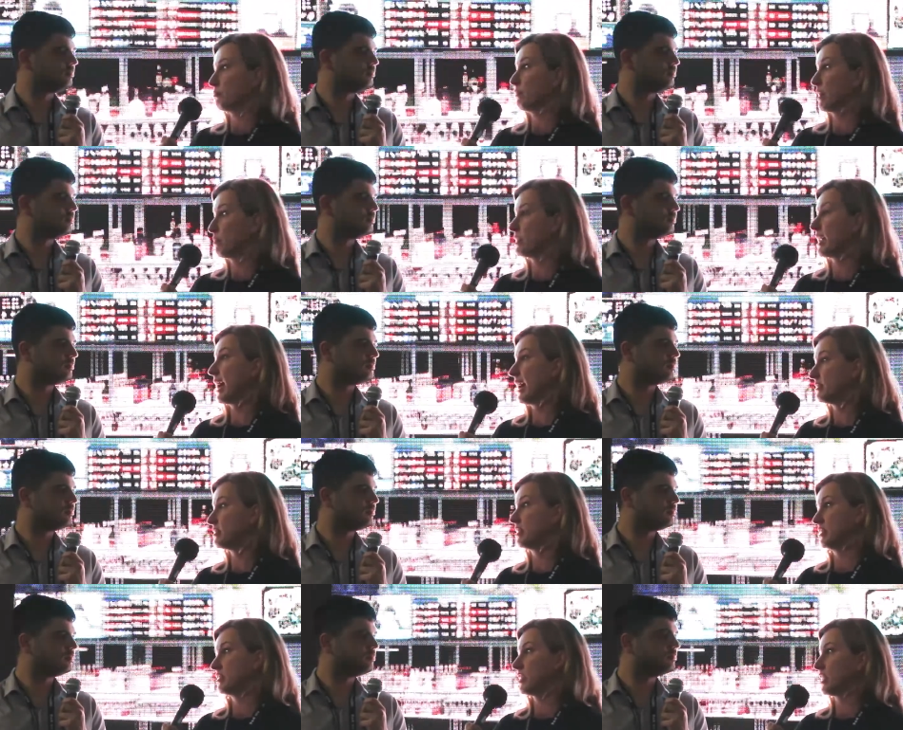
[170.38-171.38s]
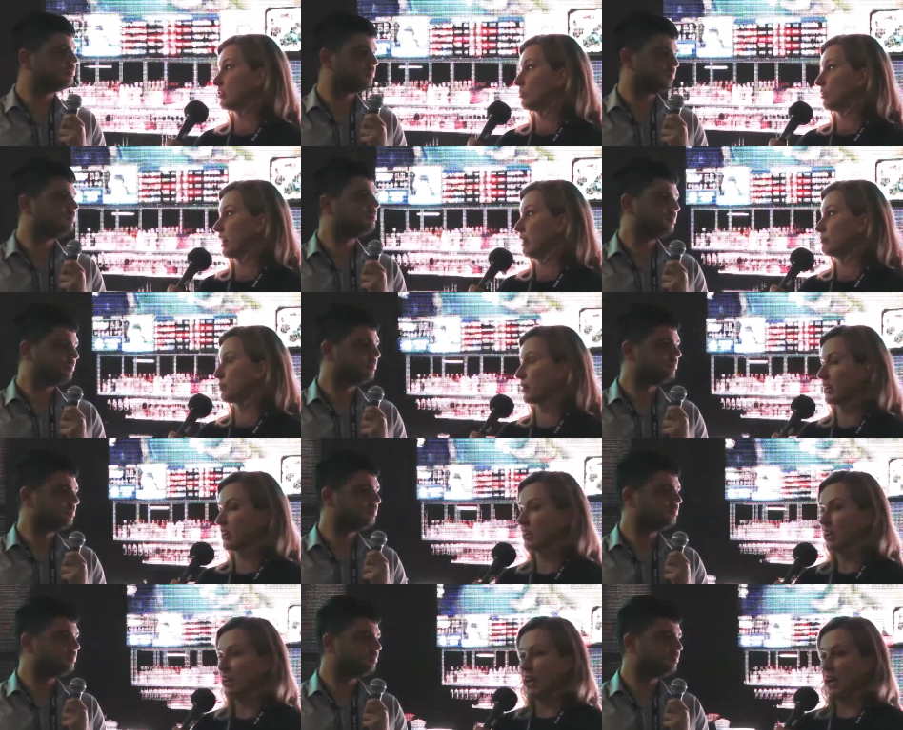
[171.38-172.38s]
Speaker 1: Melbourne has an International Games Week.
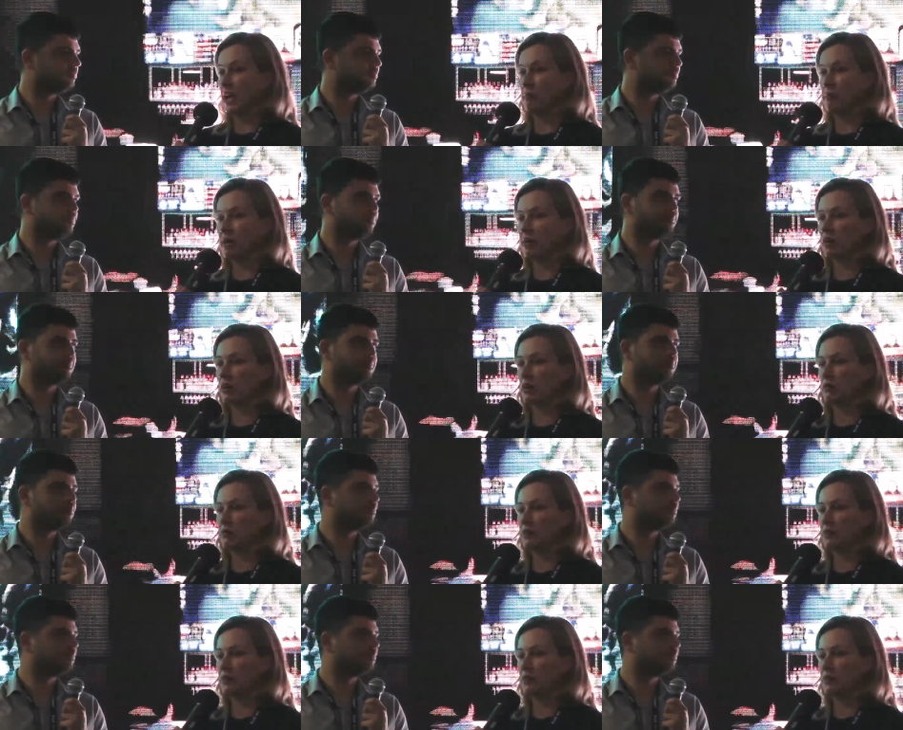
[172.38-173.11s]
Um, a lot of